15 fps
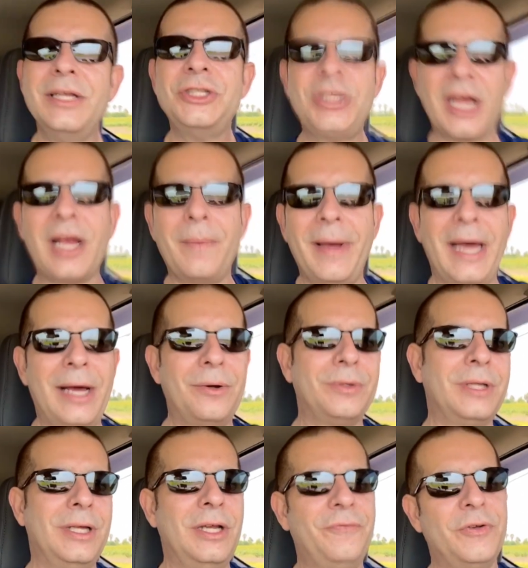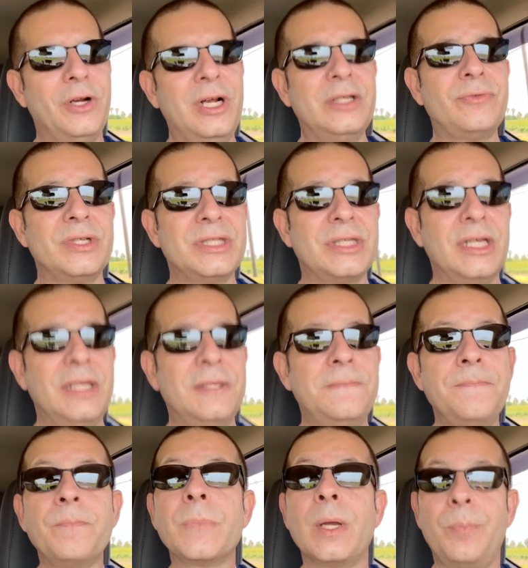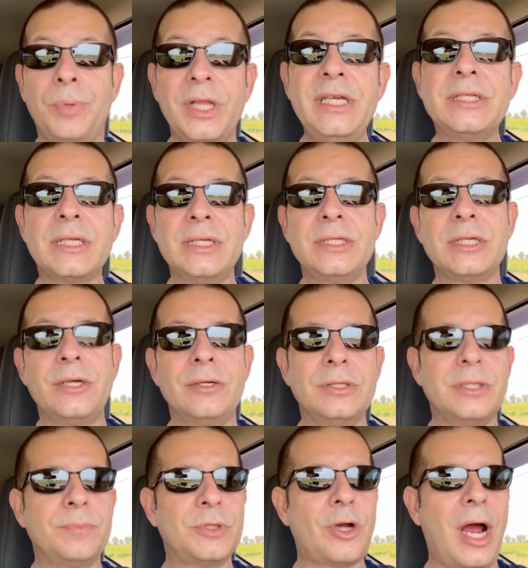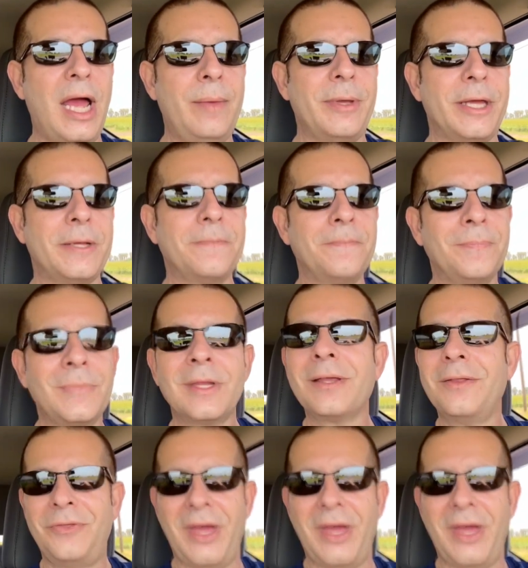Check them out, and if you're interested, please consider subscribing.